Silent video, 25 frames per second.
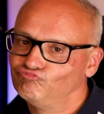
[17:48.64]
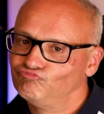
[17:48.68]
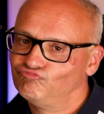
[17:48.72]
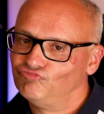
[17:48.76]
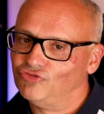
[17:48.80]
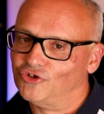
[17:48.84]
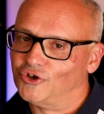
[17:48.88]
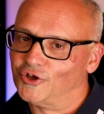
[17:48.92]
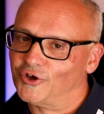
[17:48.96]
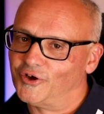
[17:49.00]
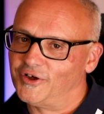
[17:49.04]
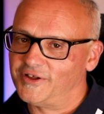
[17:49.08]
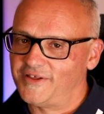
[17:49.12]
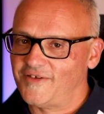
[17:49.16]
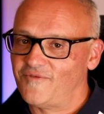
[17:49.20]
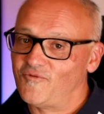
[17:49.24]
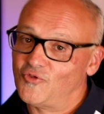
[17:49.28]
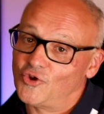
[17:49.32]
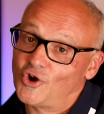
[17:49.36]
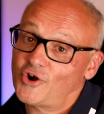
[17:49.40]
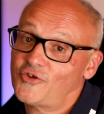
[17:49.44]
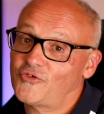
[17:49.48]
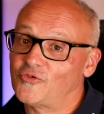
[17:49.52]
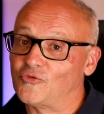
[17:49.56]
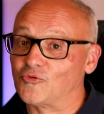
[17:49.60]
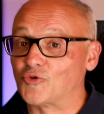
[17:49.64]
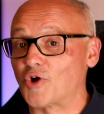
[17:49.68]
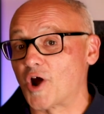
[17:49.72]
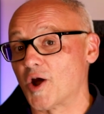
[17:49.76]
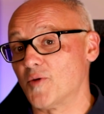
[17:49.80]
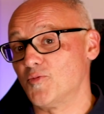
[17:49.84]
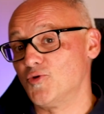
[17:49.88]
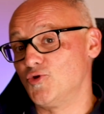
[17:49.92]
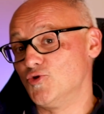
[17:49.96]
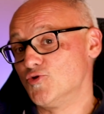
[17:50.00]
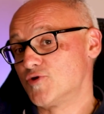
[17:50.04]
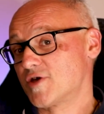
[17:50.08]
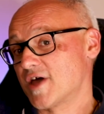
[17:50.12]
you know, if you're not a
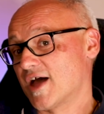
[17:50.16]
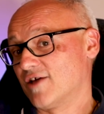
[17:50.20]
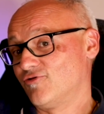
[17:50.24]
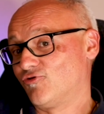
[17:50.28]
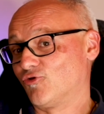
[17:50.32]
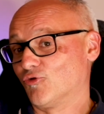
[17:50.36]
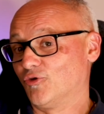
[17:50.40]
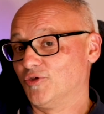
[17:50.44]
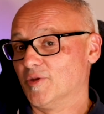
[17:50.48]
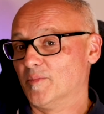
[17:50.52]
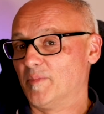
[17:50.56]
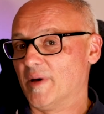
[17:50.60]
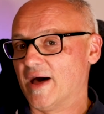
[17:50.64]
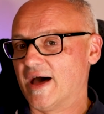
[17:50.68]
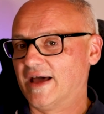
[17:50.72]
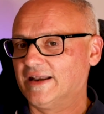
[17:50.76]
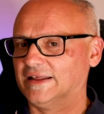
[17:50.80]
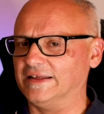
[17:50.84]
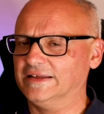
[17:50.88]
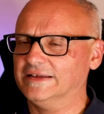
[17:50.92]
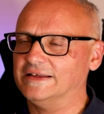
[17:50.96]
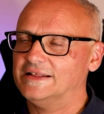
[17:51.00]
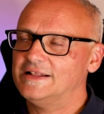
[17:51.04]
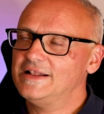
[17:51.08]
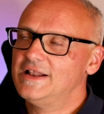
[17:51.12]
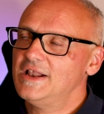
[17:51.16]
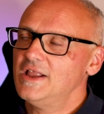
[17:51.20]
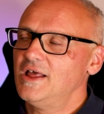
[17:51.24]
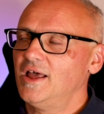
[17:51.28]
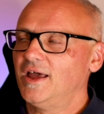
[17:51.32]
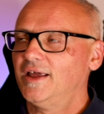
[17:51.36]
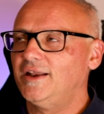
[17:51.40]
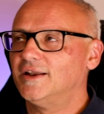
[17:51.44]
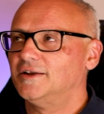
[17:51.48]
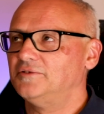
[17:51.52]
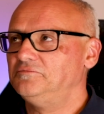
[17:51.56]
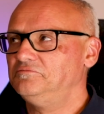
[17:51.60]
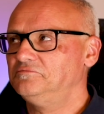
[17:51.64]
subscriber, you can't join the party.
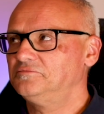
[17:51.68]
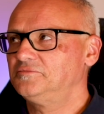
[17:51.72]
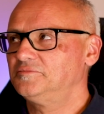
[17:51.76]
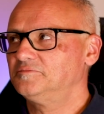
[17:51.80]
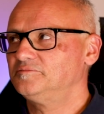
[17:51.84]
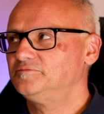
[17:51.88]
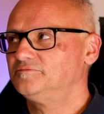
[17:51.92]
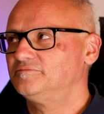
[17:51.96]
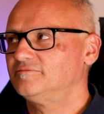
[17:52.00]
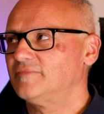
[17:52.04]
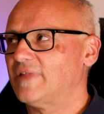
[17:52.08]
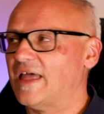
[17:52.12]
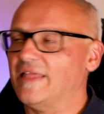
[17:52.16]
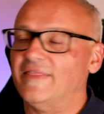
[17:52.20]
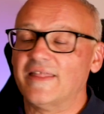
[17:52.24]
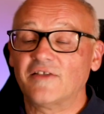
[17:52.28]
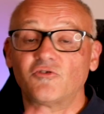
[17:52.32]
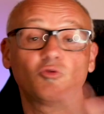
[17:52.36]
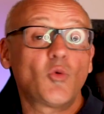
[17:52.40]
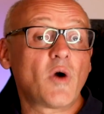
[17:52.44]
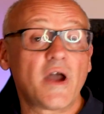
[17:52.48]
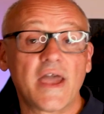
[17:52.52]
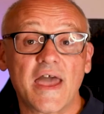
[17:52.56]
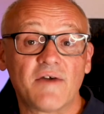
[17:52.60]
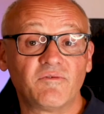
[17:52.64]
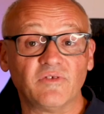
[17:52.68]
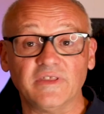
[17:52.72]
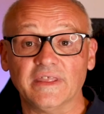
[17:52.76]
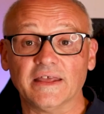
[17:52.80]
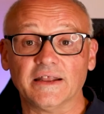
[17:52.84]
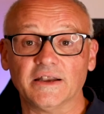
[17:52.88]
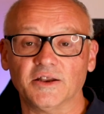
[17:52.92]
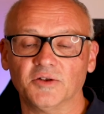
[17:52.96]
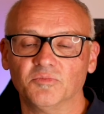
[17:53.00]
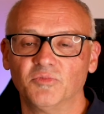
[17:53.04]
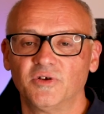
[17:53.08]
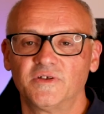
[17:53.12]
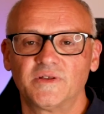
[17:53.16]
And that's why I haven't
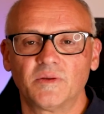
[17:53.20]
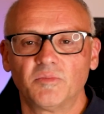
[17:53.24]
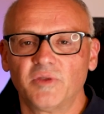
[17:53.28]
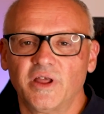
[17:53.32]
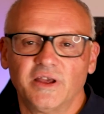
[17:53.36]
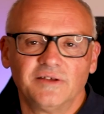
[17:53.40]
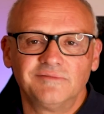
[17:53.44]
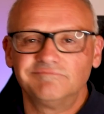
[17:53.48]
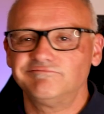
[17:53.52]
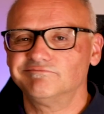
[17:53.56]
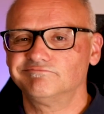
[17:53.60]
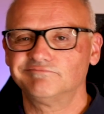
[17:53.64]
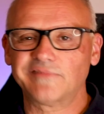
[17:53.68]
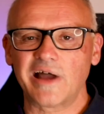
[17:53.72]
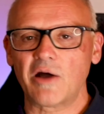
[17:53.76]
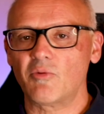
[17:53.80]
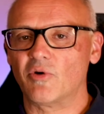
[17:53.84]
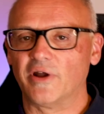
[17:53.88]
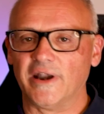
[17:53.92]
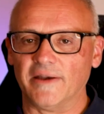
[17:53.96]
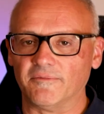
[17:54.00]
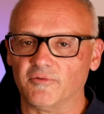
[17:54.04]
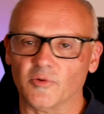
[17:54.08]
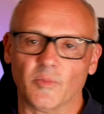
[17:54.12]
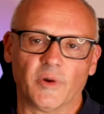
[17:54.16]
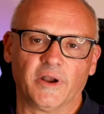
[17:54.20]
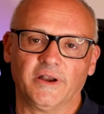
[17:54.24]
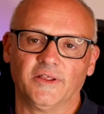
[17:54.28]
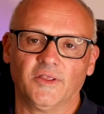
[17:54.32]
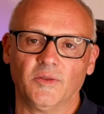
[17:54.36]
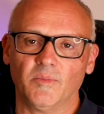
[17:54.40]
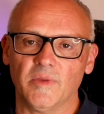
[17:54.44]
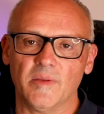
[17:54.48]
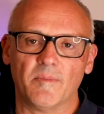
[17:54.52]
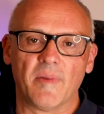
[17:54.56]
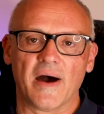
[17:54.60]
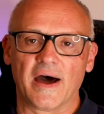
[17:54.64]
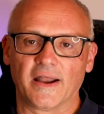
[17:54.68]
done it, because I'm like, I want everybody to
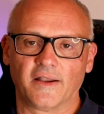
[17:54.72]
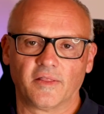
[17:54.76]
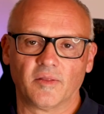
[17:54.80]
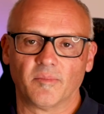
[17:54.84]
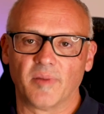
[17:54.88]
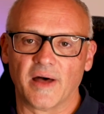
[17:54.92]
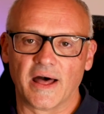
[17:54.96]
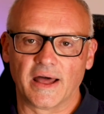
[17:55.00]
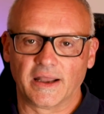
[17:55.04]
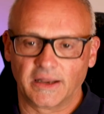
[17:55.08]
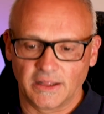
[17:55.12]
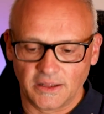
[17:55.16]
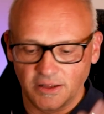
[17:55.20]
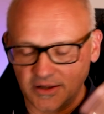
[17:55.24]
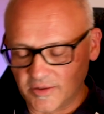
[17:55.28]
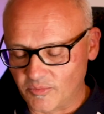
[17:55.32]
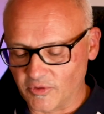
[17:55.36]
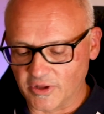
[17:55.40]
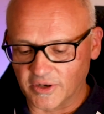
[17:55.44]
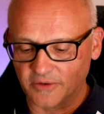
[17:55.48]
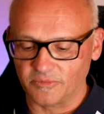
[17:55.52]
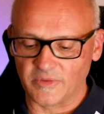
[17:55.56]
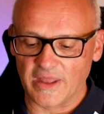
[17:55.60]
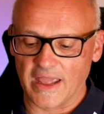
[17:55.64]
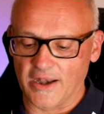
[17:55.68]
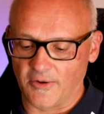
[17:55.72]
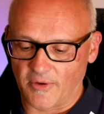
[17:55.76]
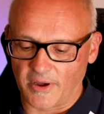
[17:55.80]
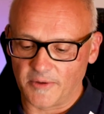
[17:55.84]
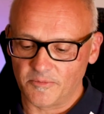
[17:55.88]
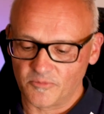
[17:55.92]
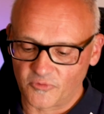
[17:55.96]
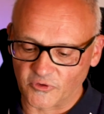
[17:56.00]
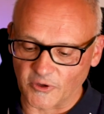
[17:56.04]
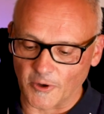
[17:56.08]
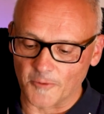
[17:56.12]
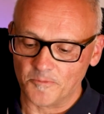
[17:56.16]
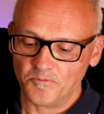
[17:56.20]
be part of the party. I mean, anyway,
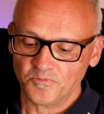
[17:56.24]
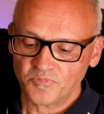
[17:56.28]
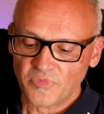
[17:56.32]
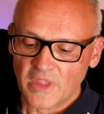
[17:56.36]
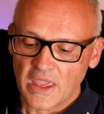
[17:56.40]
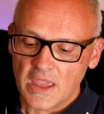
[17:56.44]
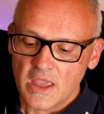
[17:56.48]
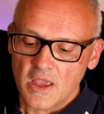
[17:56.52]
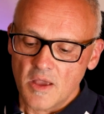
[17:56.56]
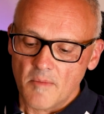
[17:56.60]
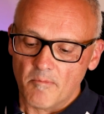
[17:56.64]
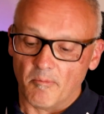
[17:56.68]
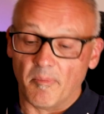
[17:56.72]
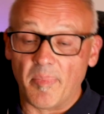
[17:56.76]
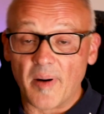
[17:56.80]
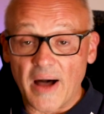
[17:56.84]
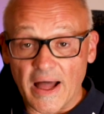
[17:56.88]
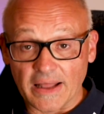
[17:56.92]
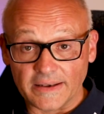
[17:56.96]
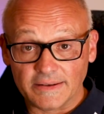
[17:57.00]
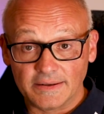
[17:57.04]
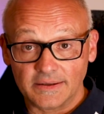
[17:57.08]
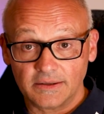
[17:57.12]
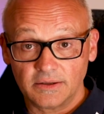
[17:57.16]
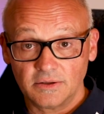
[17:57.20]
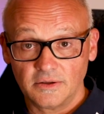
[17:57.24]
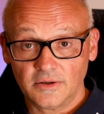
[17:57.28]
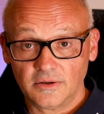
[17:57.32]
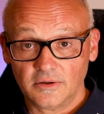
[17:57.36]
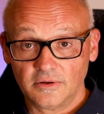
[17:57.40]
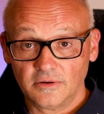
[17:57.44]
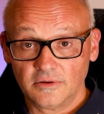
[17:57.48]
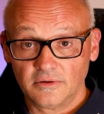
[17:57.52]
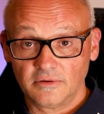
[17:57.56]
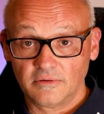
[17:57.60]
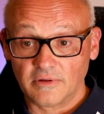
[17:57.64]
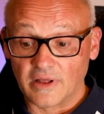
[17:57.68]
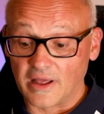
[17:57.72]
so, but
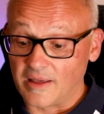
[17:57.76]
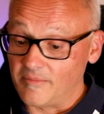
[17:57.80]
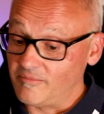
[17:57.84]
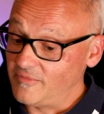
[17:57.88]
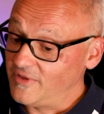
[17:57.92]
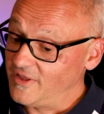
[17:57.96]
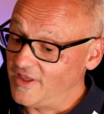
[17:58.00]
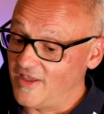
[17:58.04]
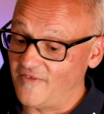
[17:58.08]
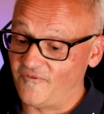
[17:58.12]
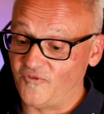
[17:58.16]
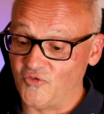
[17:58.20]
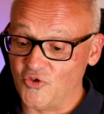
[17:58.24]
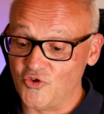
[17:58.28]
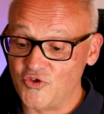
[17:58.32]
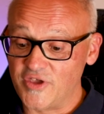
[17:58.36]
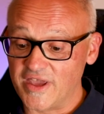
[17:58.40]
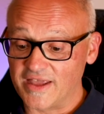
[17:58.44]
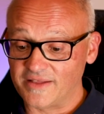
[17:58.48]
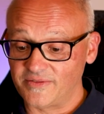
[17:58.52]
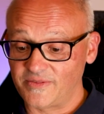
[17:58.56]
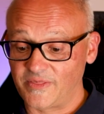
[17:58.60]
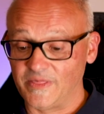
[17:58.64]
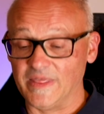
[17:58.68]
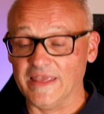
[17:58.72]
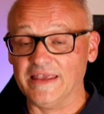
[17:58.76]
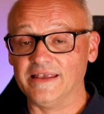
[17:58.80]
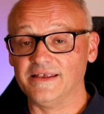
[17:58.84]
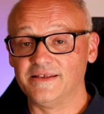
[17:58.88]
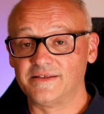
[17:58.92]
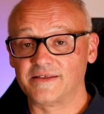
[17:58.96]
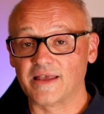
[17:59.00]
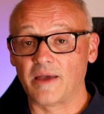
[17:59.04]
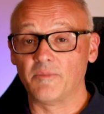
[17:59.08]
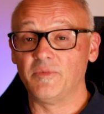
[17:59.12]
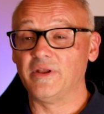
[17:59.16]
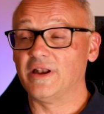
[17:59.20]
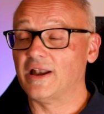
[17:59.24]
if you get
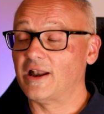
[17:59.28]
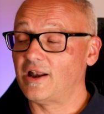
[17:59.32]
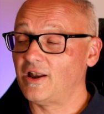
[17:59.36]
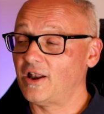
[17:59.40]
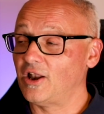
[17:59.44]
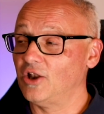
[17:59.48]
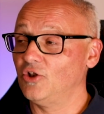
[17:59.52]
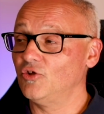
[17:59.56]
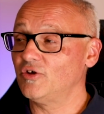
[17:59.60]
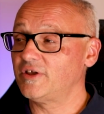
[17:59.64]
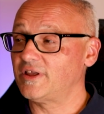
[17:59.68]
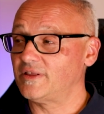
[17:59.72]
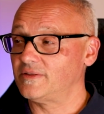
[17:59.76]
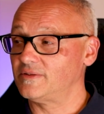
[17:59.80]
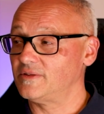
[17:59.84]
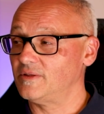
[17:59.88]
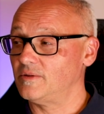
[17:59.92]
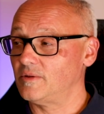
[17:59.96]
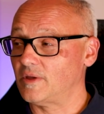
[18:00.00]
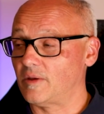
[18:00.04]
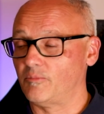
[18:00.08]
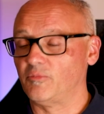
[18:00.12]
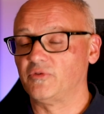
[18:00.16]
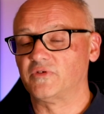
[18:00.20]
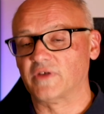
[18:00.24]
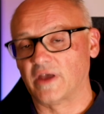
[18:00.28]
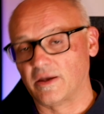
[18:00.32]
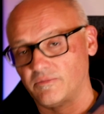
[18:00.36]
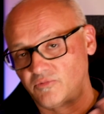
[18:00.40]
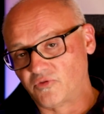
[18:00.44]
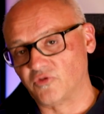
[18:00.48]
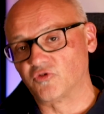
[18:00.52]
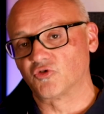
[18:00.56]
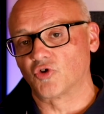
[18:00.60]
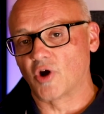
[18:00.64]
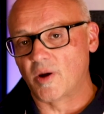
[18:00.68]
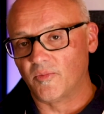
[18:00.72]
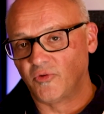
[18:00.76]
things, I mean, I'm
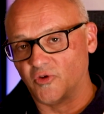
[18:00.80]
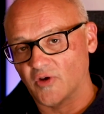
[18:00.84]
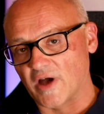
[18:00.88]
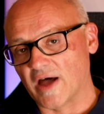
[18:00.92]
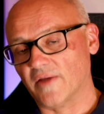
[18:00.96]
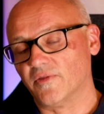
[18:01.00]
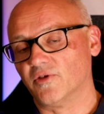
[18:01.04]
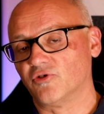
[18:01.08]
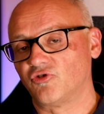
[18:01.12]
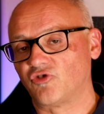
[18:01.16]
subscribed to other